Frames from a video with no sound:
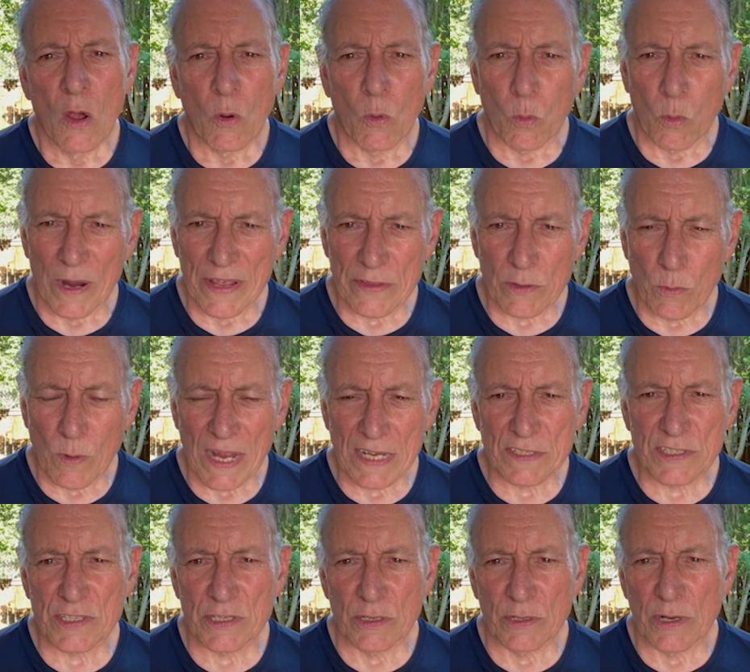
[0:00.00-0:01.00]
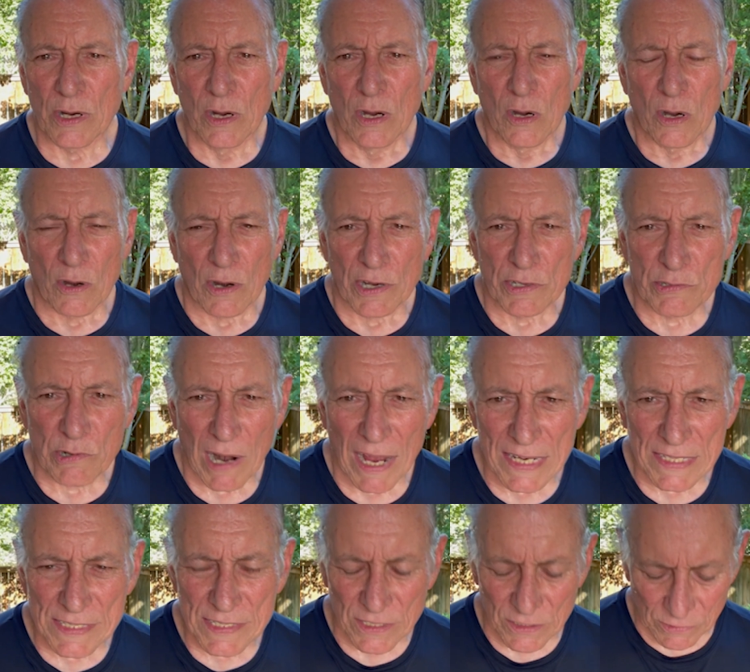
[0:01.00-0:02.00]
with a wetsuit or a dry
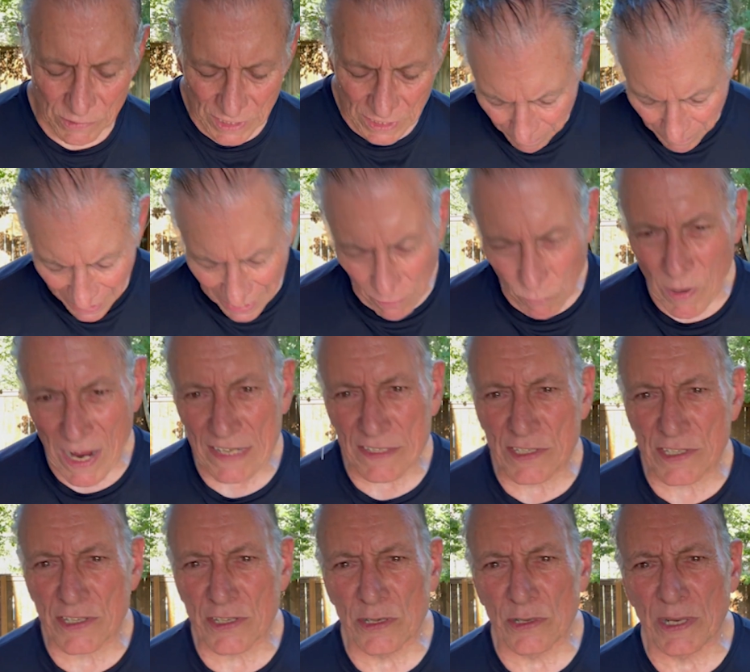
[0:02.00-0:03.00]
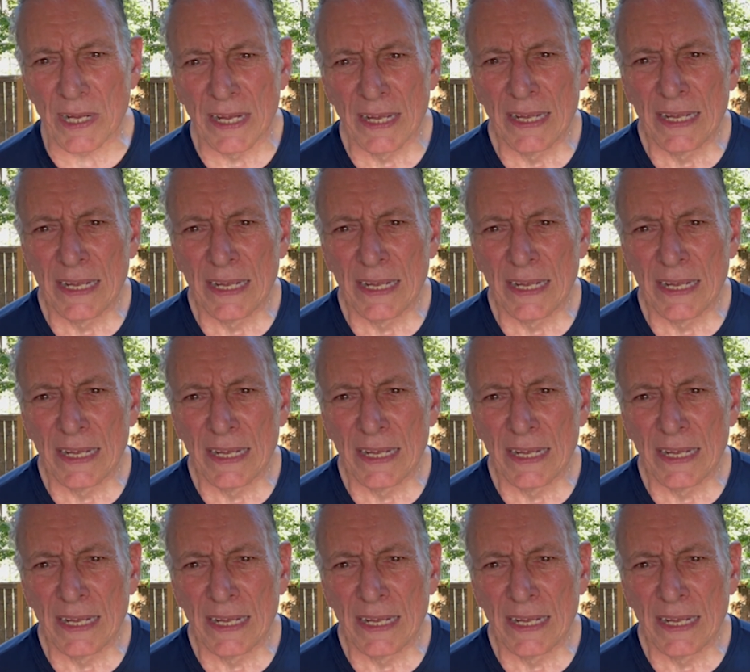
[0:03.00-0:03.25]
suit. My wetsuit